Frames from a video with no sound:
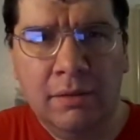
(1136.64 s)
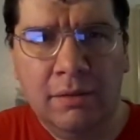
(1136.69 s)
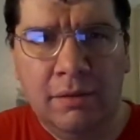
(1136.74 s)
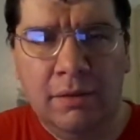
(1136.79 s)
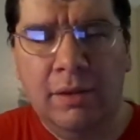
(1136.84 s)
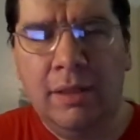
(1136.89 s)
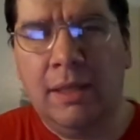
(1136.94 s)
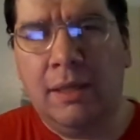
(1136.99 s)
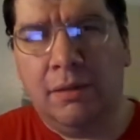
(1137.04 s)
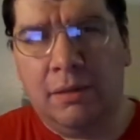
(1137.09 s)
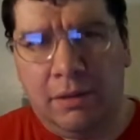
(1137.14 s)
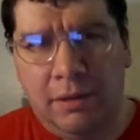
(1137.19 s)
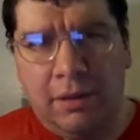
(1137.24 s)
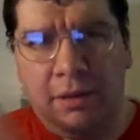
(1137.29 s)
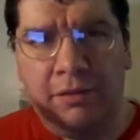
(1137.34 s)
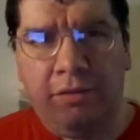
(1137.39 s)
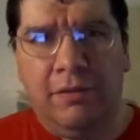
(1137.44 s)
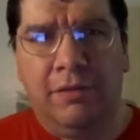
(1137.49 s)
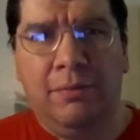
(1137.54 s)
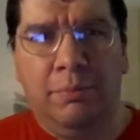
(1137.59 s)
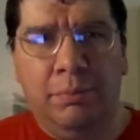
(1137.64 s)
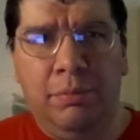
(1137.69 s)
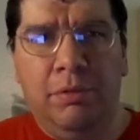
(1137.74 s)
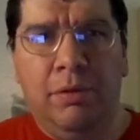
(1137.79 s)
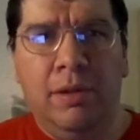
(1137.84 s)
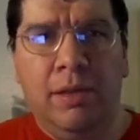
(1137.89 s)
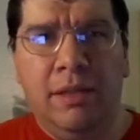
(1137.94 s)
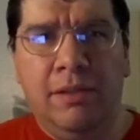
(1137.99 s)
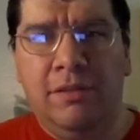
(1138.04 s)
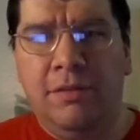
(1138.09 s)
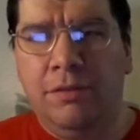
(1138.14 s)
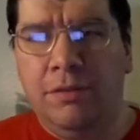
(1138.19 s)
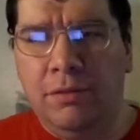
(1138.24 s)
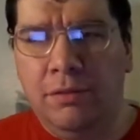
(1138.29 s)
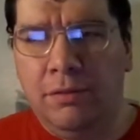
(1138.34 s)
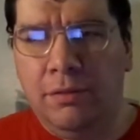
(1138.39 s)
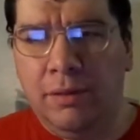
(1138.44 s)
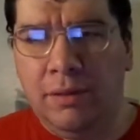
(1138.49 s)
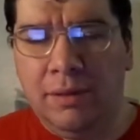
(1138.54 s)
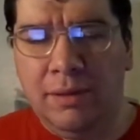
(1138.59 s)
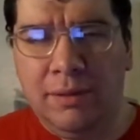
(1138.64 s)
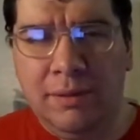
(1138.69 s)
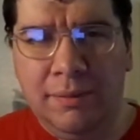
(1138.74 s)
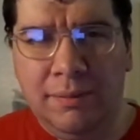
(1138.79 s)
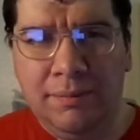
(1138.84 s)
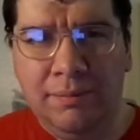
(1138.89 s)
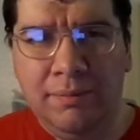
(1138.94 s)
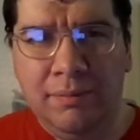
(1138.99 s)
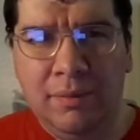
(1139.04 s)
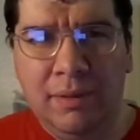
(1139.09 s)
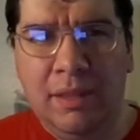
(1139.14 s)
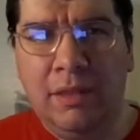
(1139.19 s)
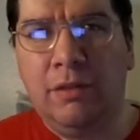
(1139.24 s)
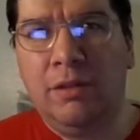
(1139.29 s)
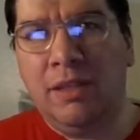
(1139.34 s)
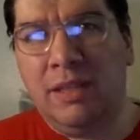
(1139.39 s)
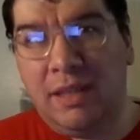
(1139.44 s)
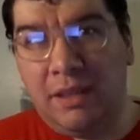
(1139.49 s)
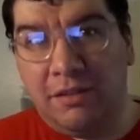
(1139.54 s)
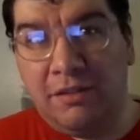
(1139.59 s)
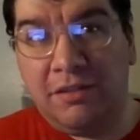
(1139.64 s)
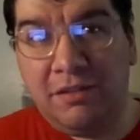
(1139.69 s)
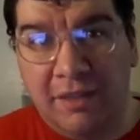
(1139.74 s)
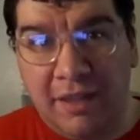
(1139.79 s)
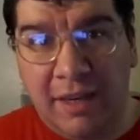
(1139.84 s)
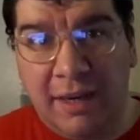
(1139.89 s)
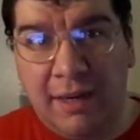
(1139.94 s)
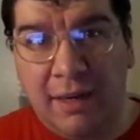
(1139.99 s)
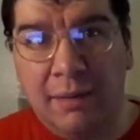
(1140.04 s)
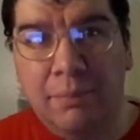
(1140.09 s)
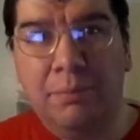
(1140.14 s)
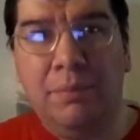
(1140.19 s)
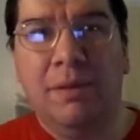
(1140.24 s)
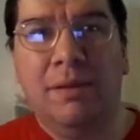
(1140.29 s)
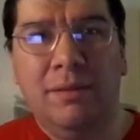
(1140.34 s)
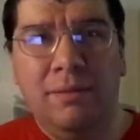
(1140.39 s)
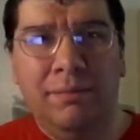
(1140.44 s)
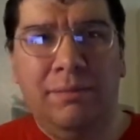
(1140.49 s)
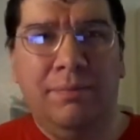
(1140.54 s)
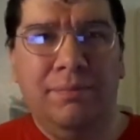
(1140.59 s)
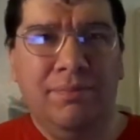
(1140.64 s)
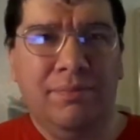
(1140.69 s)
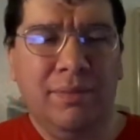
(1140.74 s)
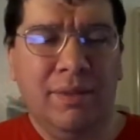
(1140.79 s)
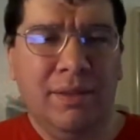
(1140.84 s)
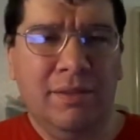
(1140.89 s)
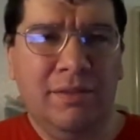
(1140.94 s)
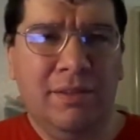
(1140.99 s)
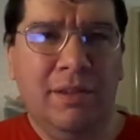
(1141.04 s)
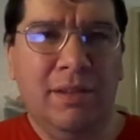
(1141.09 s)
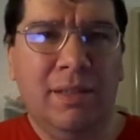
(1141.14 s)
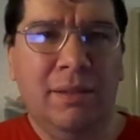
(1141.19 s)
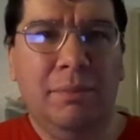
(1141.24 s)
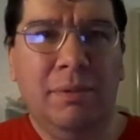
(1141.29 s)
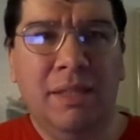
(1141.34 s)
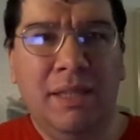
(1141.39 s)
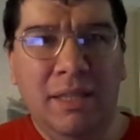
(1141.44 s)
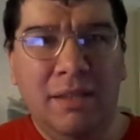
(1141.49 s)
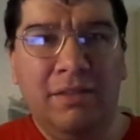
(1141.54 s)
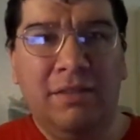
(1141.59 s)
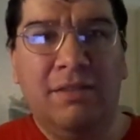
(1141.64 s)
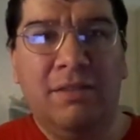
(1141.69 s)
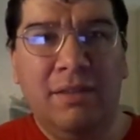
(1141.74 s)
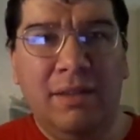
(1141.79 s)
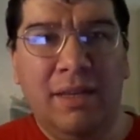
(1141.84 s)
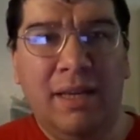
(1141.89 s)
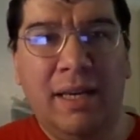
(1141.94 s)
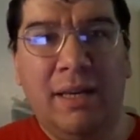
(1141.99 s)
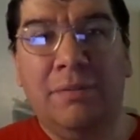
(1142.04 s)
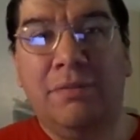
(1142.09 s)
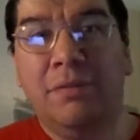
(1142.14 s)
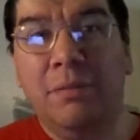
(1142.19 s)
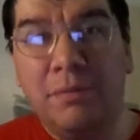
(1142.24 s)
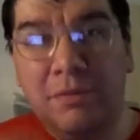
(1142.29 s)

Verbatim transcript: So that causes Boyd to not only got stabbed, but suddenly begins to have